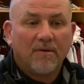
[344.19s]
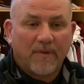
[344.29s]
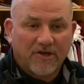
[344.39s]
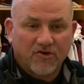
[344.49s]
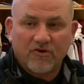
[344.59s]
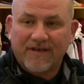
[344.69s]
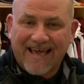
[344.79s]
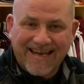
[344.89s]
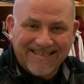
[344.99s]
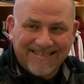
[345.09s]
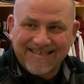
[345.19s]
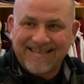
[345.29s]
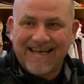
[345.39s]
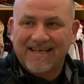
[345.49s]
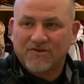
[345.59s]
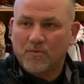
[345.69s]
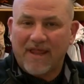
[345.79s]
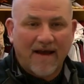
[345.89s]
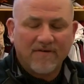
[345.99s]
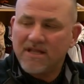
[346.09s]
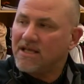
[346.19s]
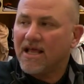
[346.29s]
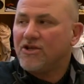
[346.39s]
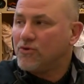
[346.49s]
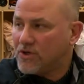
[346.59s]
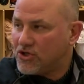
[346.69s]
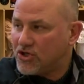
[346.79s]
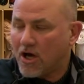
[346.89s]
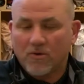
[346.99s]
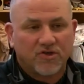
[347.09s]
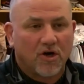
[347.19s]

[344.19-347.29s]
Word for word: Make sure you're getting to the dance with everything that you can show.